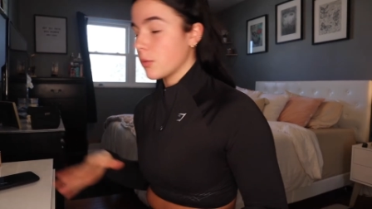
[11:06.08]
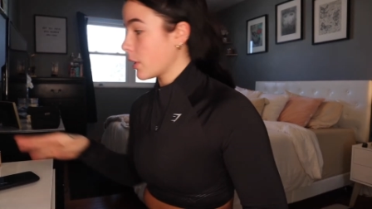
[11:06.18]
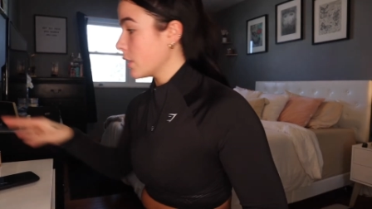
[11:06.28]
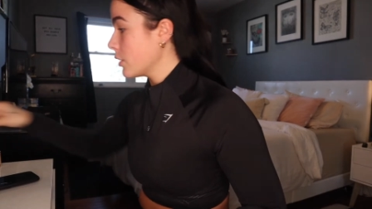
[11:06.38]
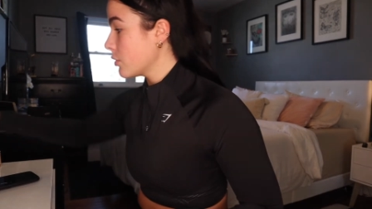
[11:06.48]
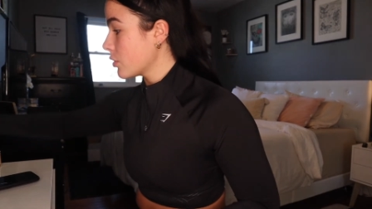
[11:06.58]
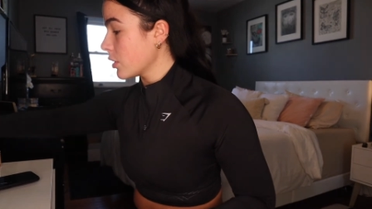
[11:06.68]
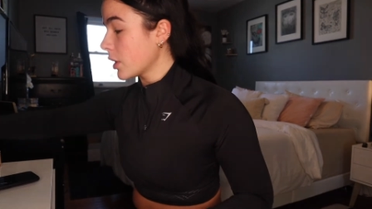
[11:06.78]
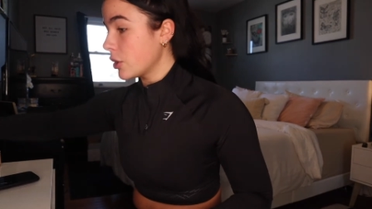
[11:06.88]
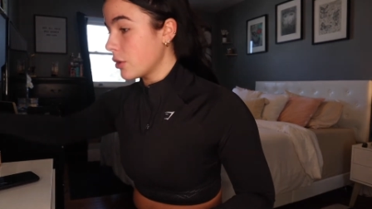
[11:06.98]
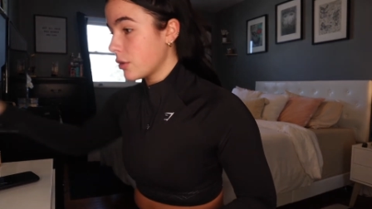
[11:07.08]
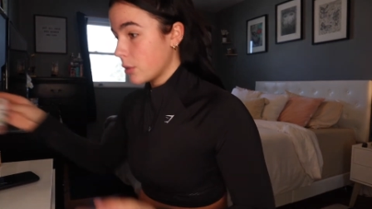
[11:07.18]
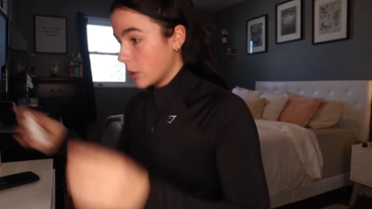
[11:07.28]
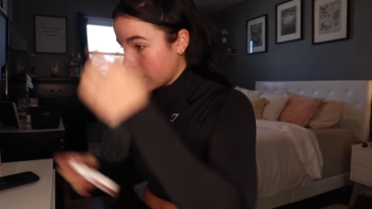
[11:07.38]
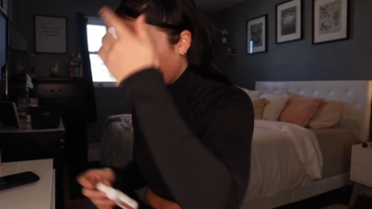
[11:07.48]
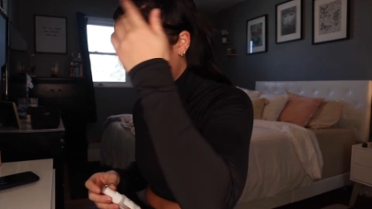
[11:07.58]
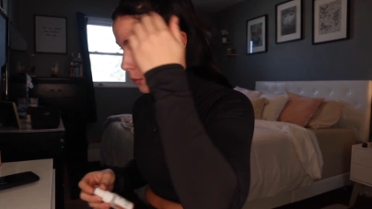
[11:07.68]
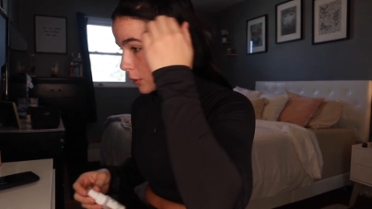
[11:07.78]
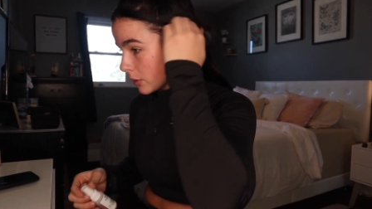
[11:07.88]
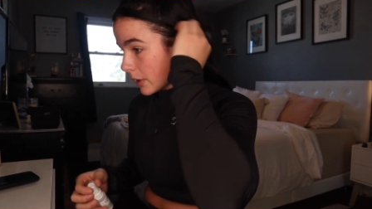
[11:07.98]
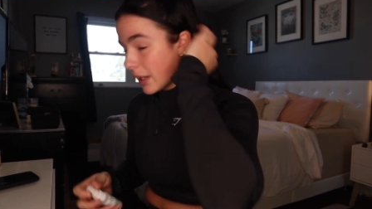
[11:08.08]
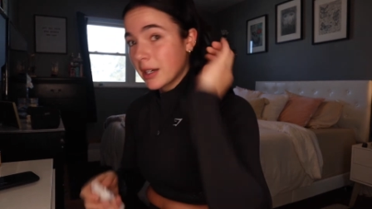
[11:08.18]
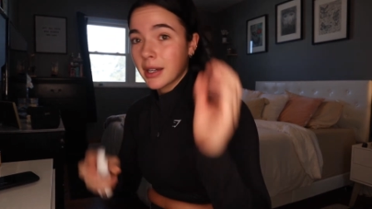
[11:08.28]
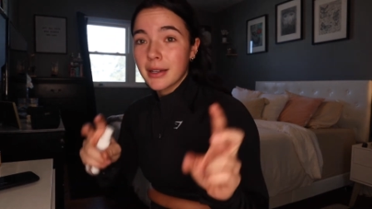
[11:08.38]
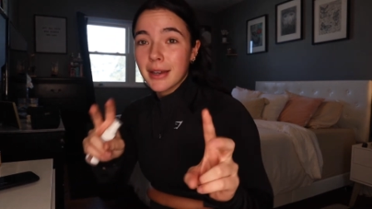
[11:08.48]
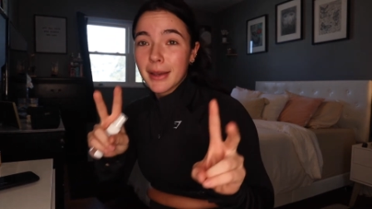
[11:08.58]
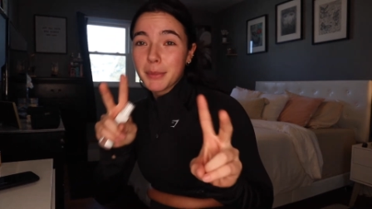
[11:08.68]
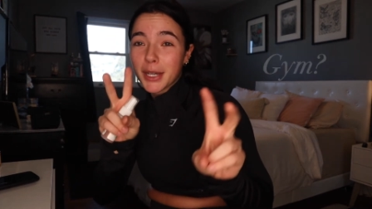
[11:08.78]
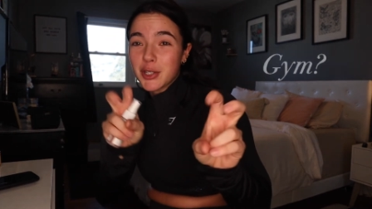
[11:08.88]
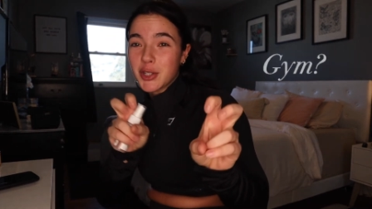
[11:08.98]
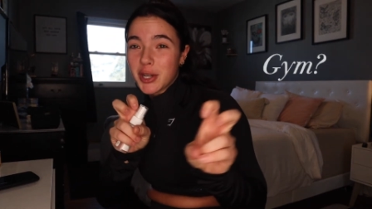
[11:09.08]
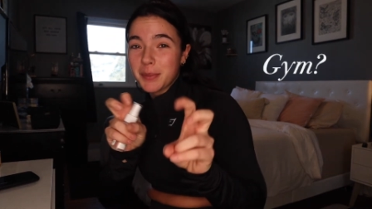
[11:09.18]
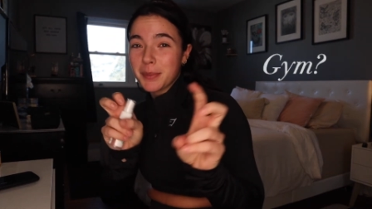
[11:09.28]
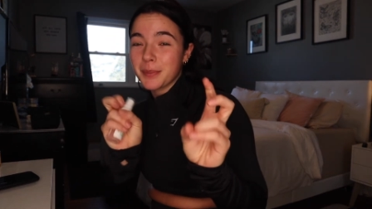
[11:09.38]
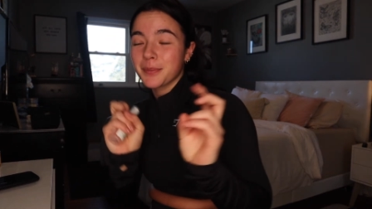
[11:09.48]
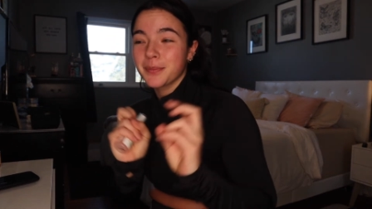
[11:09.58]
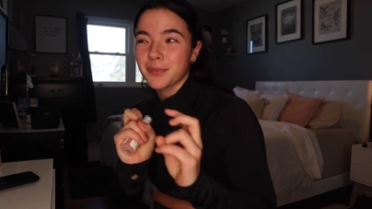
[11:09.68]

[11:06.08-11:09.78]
what I usually do for like my gym